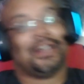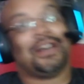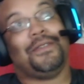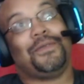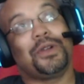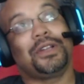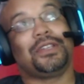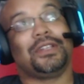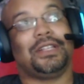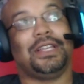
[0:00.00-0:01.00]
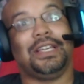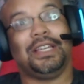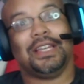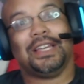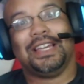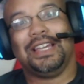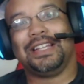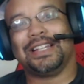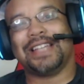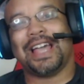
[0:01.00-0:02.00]
Unfortunately, he
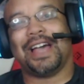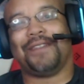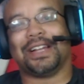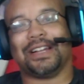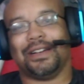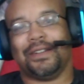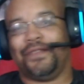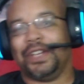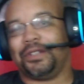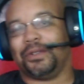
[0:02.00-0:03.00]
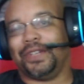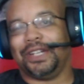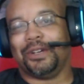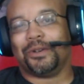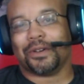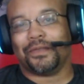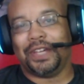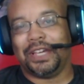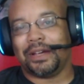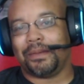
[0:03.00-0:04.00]
doesn't have like an official video or
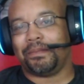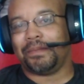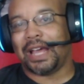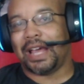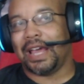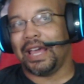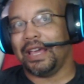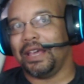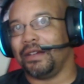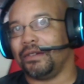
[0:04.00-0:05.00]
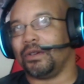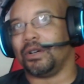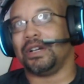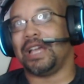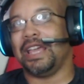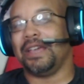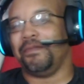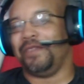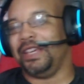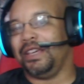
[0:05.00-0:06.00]
VMA or
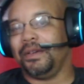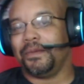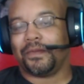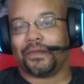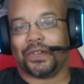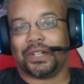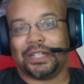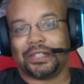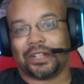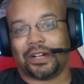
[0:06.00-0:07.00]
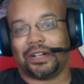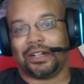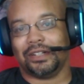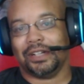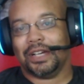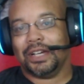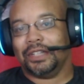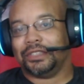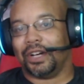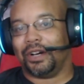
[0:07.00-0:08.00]
AMV for this song,
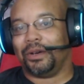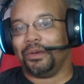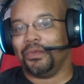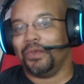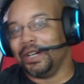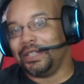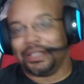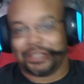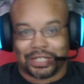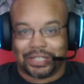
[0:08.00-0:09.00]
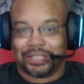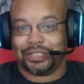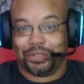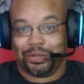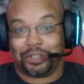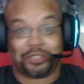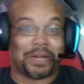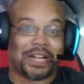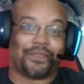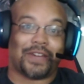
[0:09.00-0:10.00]
so we're just going to listen to it on
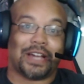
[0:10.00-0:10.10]
Spotify